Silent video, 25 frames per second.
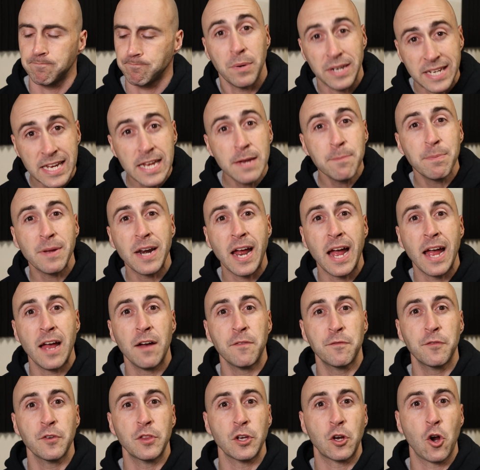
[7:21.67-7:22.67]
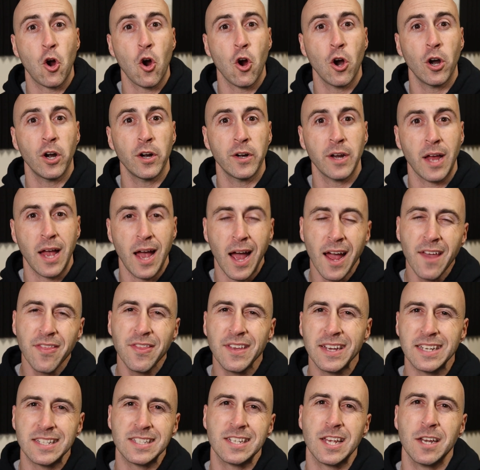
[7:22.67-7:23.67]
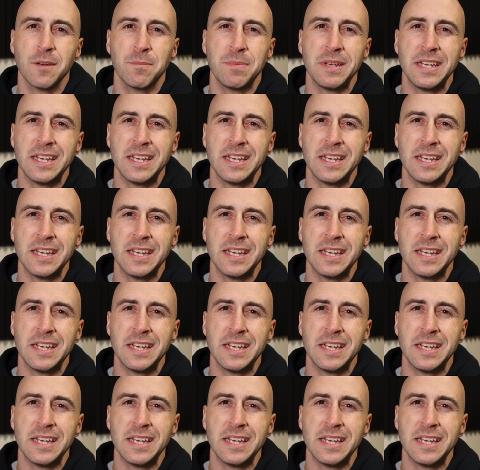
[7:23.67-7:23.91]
But keep an eye out for the card. I think it's gonna